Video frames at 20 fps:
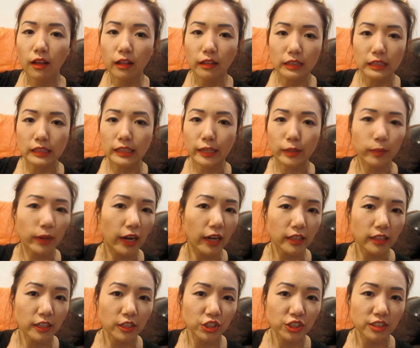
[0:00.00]
like my
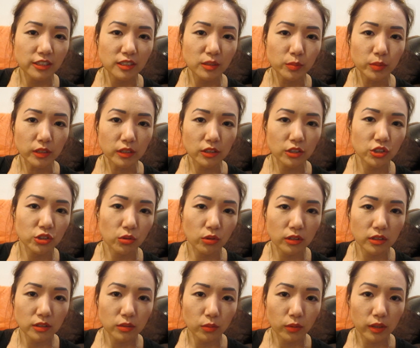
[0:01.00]
eyelashes being
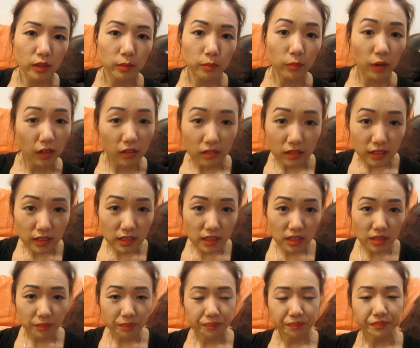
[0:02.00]
short with
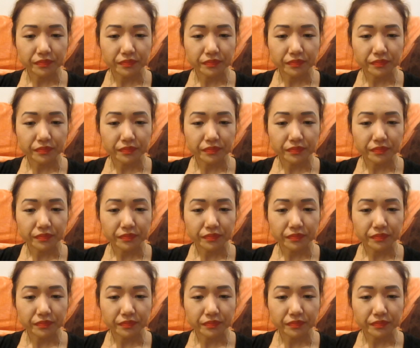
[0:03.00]
monolids.